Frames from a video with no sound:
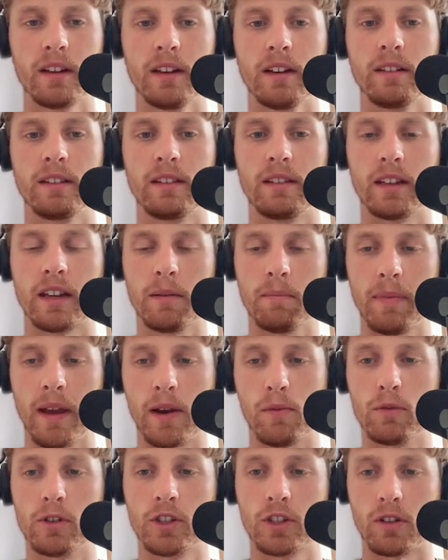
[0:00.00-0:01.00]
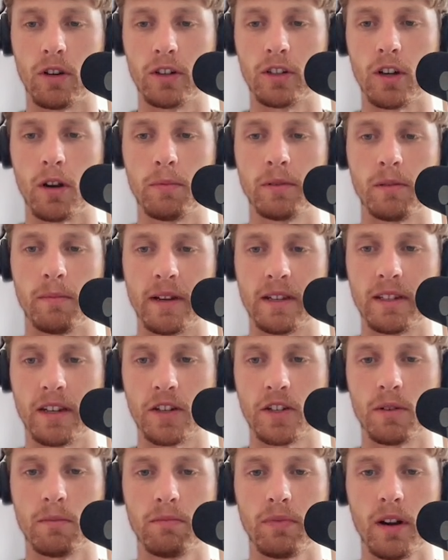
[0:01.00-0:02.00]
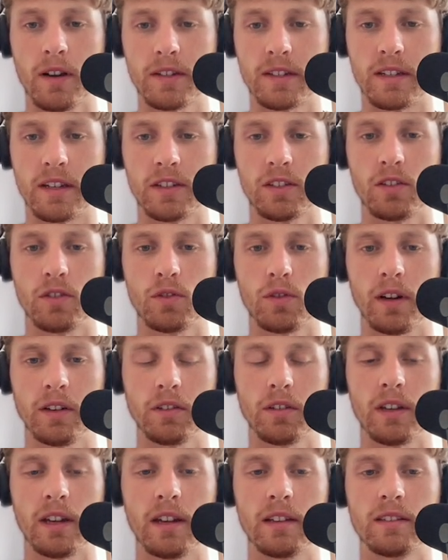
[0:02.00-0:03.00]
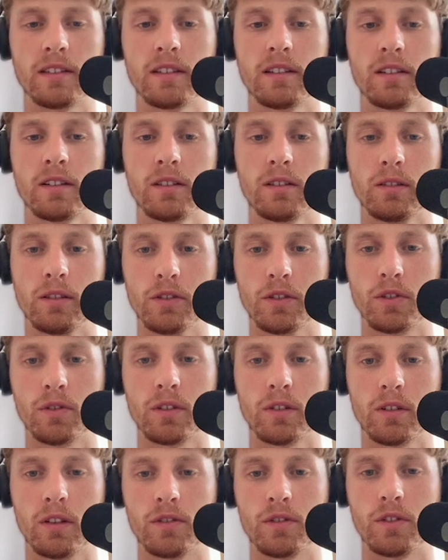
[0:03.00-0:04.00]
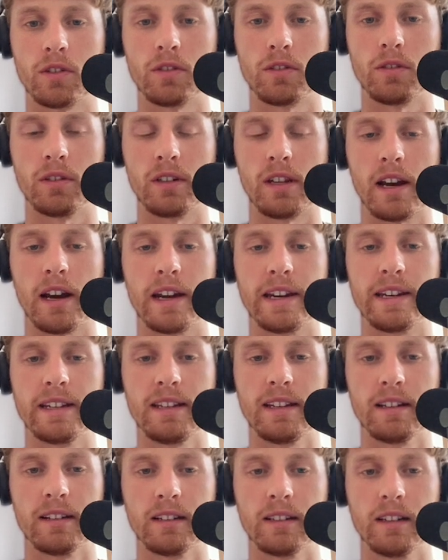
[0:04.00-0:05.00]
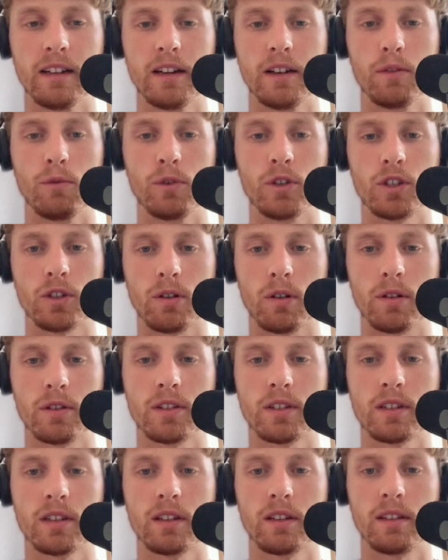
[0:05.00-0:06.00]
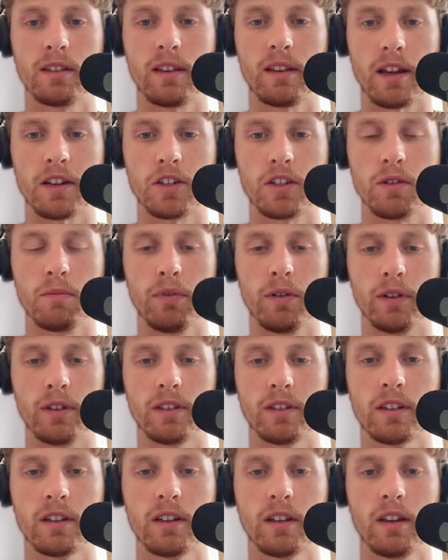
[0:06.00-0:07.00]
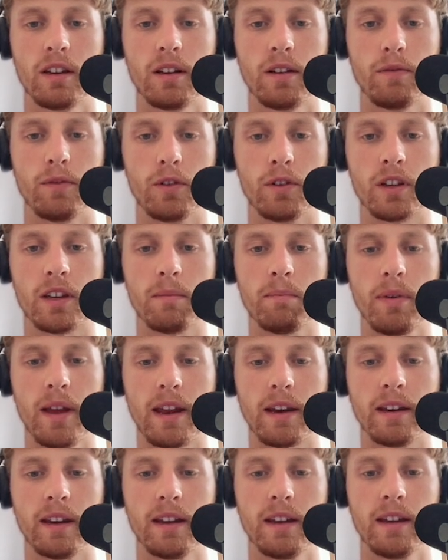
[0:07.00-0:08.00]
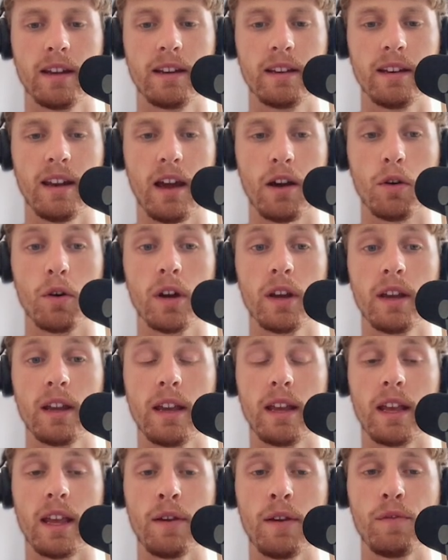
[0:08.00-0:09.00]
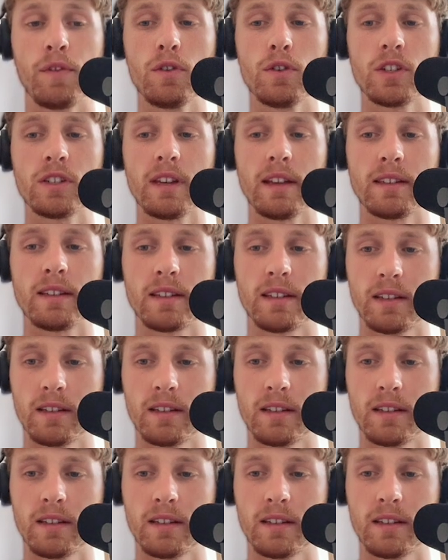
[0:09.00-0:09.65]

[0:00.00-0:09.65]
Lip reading: the campaign will start the optimization process to try to get closer and closer to the ideal results that you put for your campaign. Now, if you set